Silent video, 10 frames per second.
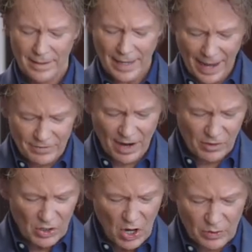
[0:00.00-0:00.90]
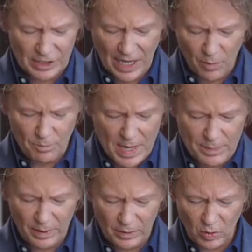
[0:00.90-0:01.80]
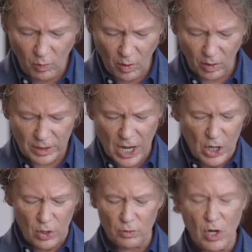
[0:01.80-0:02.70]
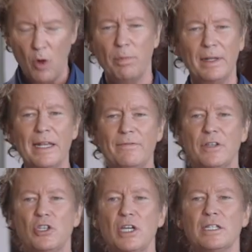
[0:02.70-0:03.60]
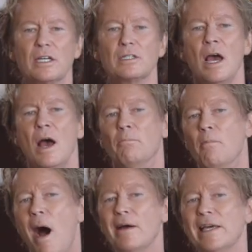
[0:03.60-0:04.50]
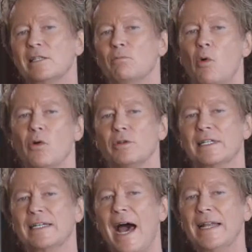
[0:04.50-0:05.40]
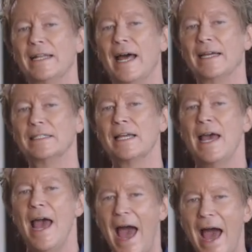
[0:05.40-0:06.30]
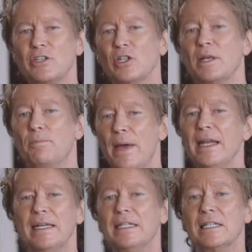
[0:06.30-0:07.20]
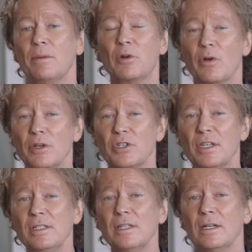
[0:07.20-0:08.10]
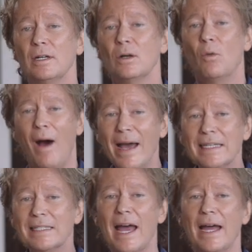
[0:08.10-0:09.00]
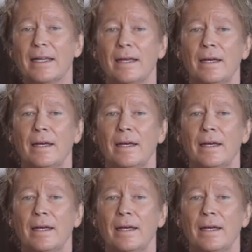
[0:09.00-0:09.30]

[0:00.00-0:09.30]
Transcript: Have you ever noticed how people in the world who don't believe in Jesus mock his morals and guidelines, actually pity some Christians? Why is that?